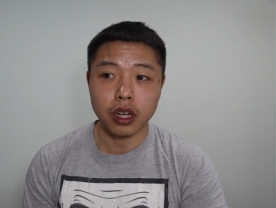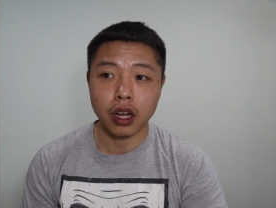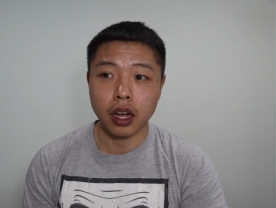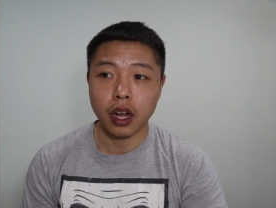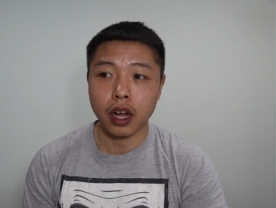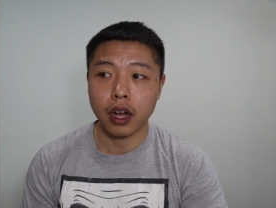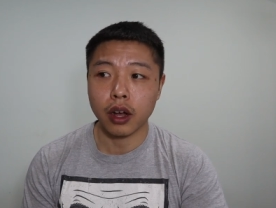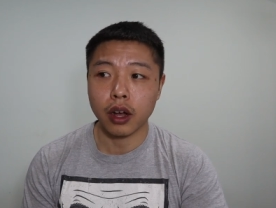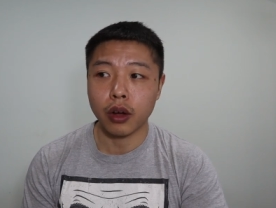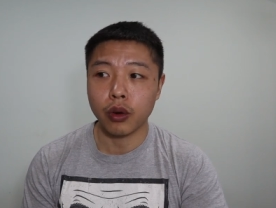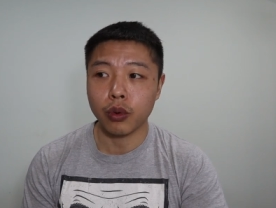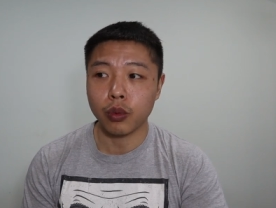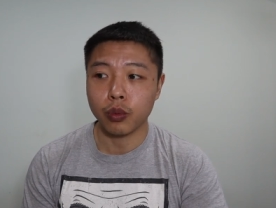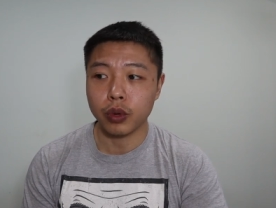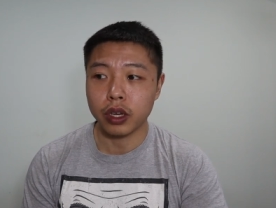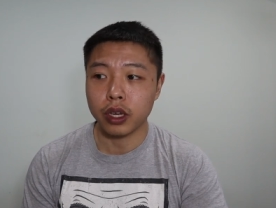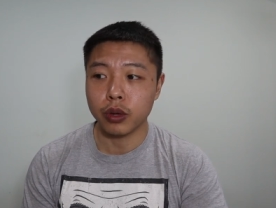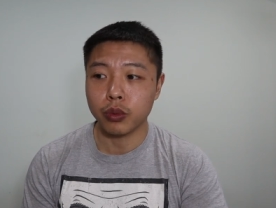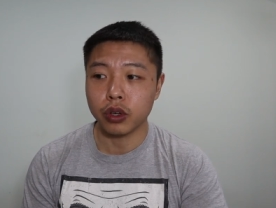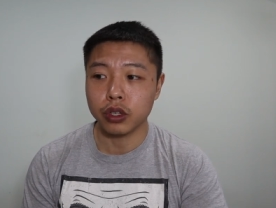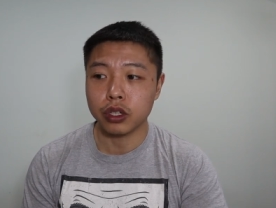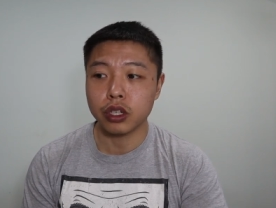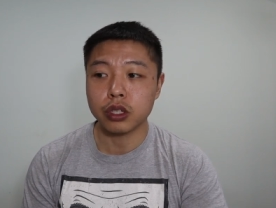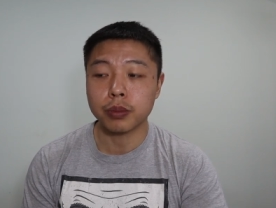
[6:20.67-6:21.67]
uh,
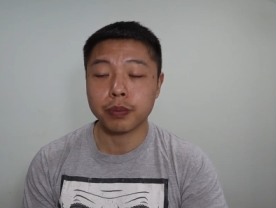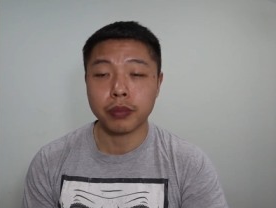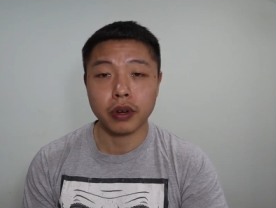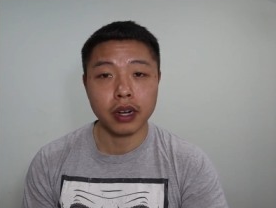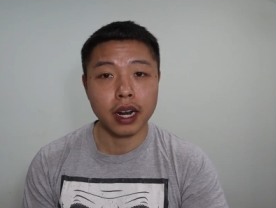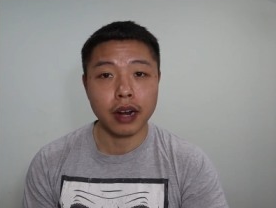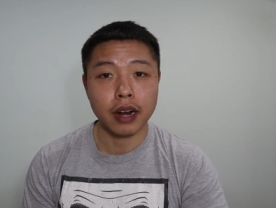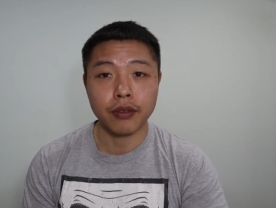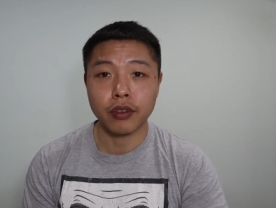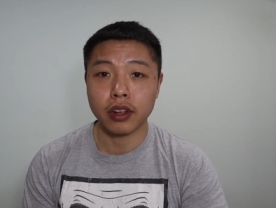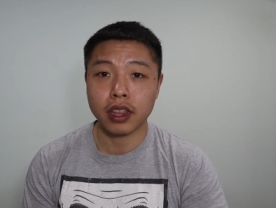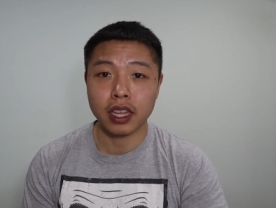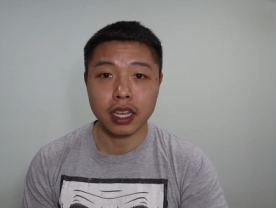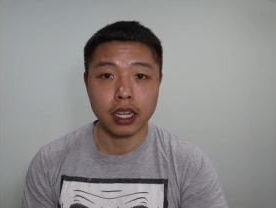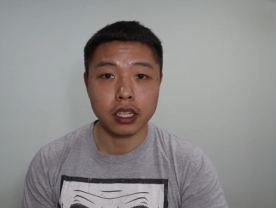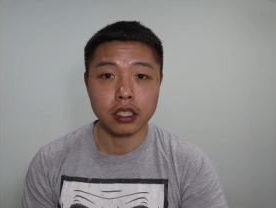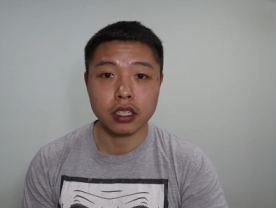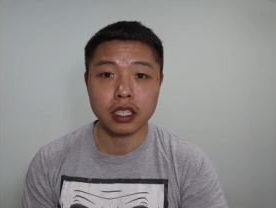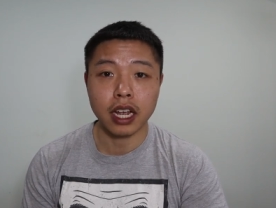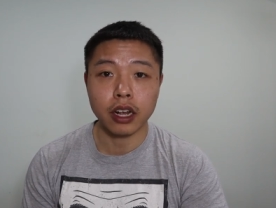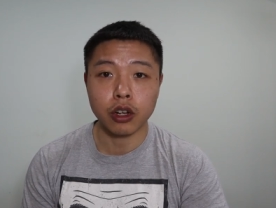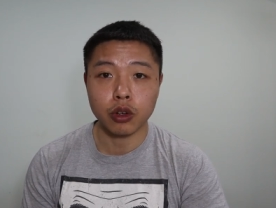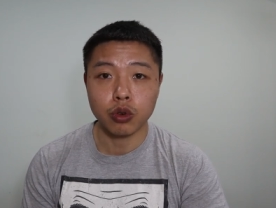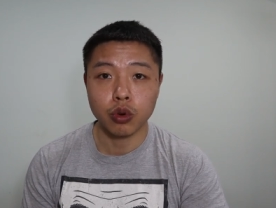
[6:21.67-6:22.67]
we would just put everything
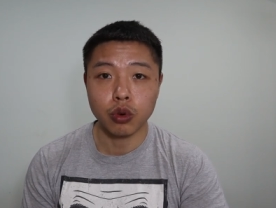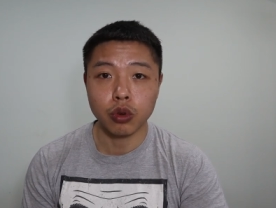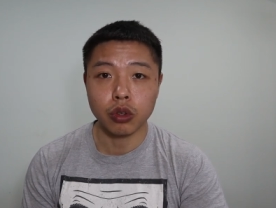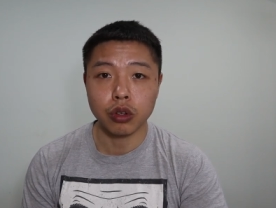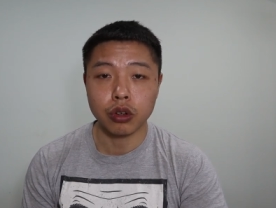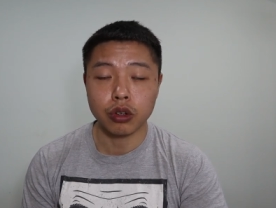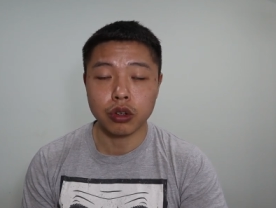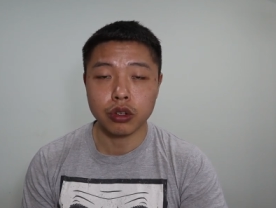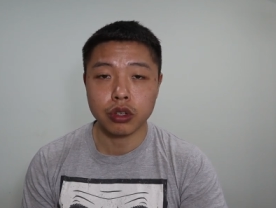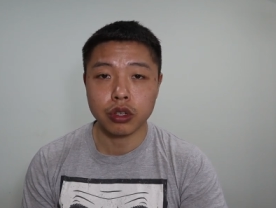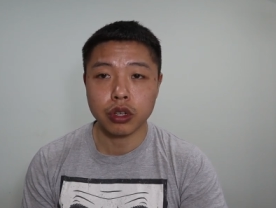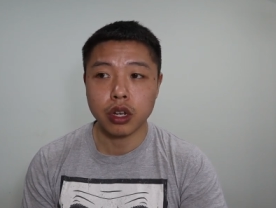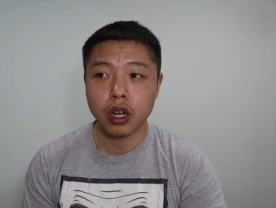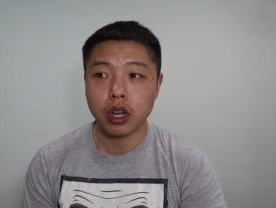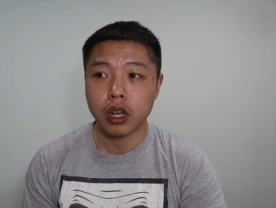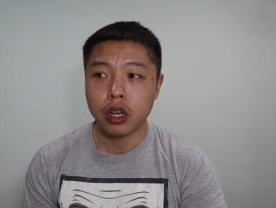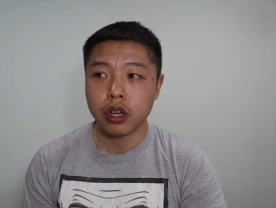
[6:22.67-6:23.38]
inside coolers.